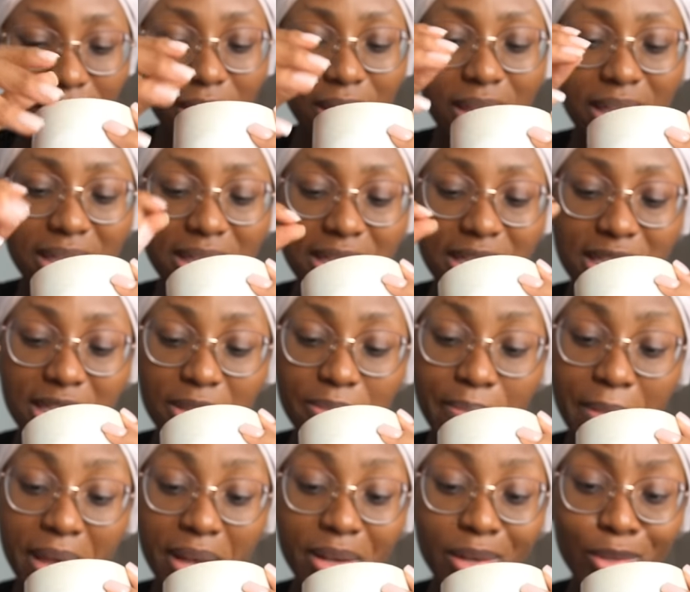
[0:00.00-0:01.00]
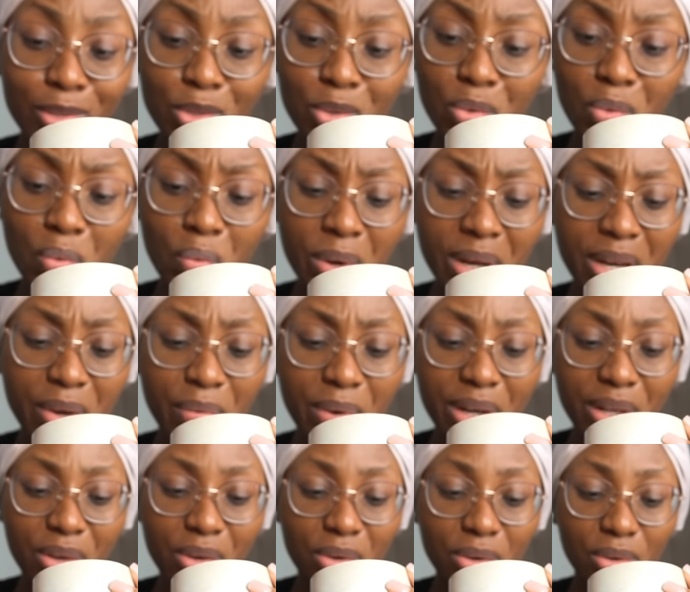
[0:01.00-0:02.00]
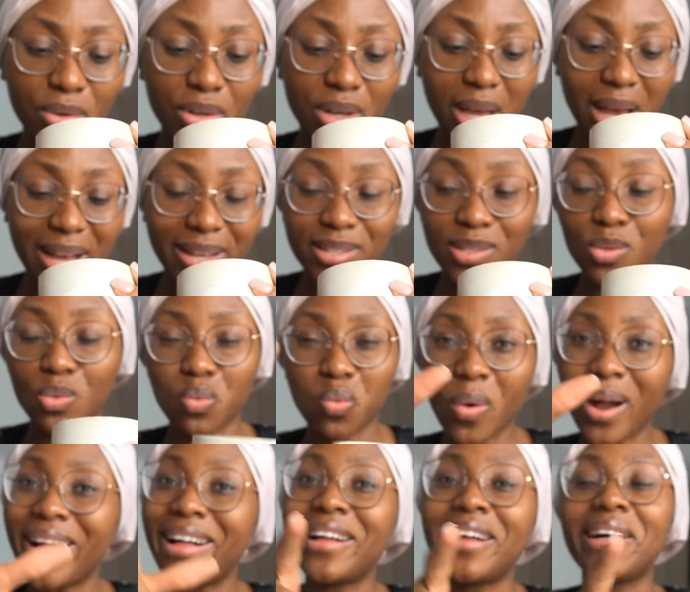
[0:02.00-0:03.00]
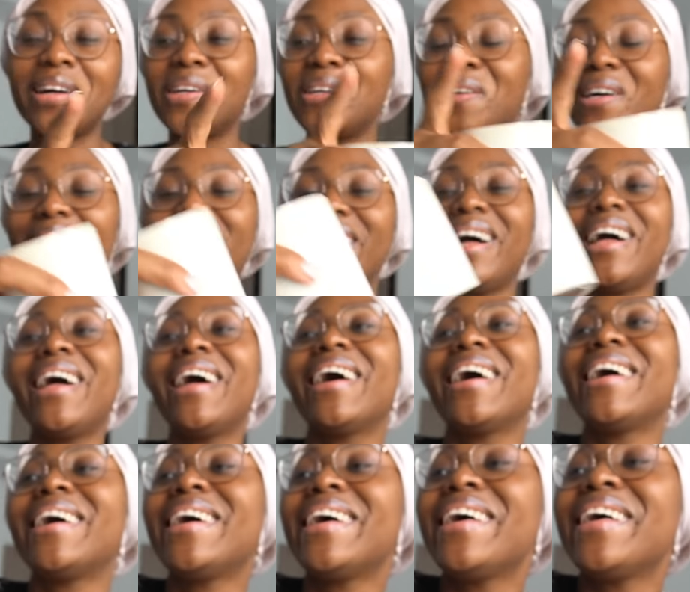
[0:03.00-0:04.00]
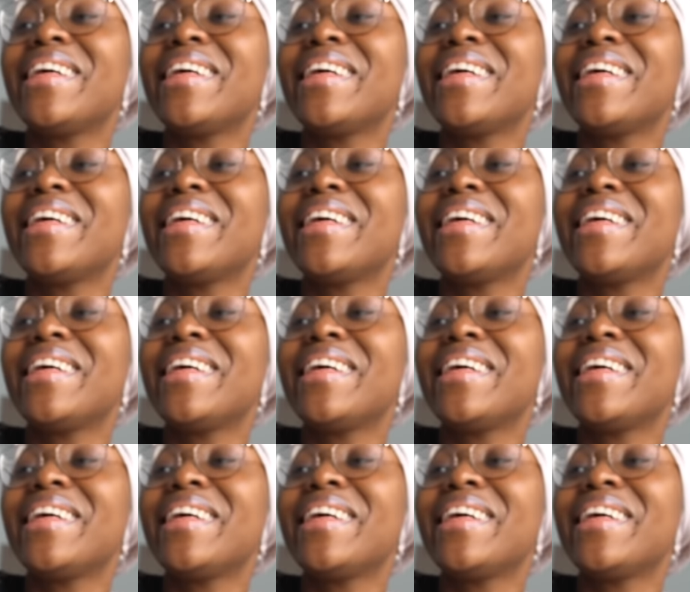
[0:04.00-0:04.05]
This smells really, really good as well. Ah,